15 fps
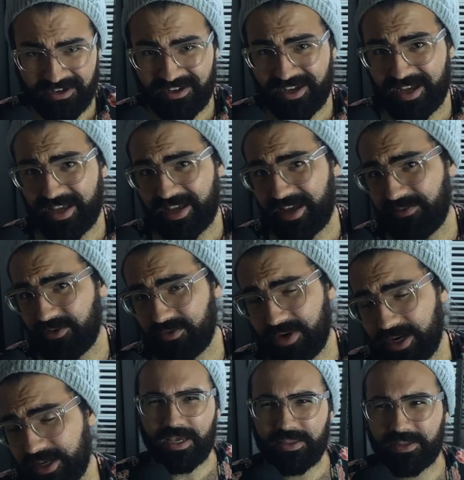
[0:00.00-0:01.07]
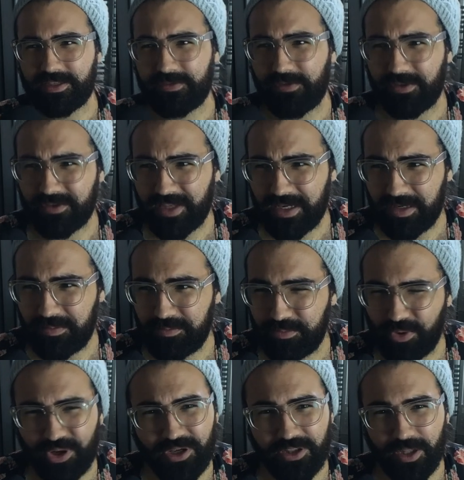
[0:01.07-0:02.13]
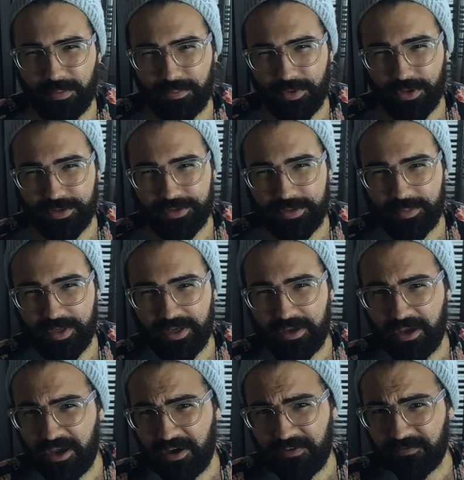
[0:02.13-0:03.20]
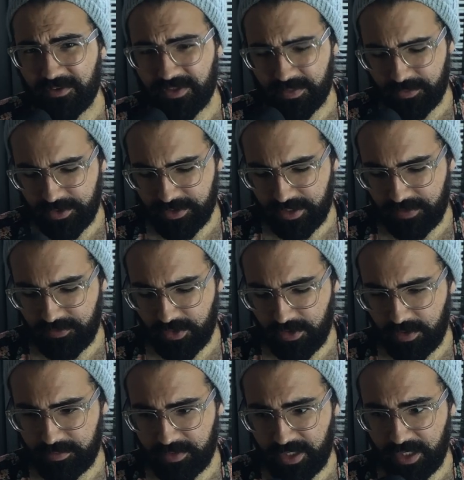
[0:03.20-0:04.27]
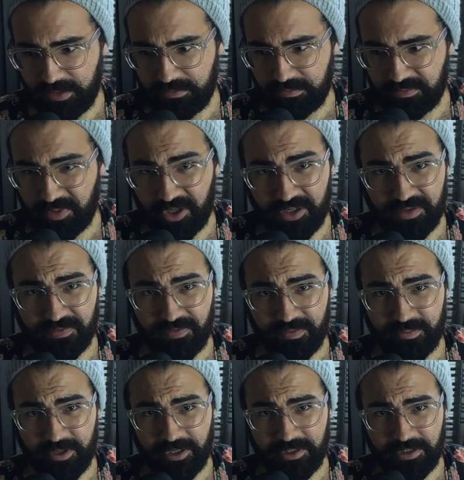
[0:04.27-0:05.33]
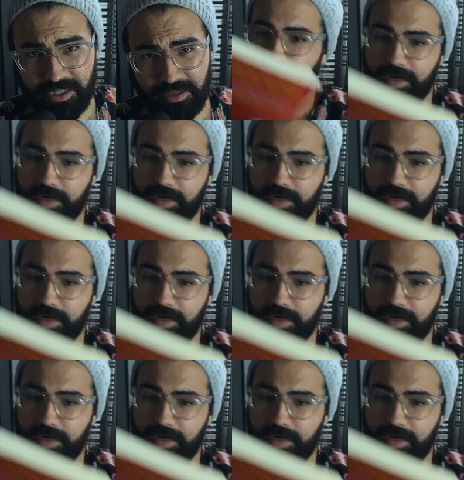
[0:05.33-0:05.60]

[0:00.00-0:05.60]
I haven't read it. This feels like a book club book to me for some reason, even though I'm not part of a book club.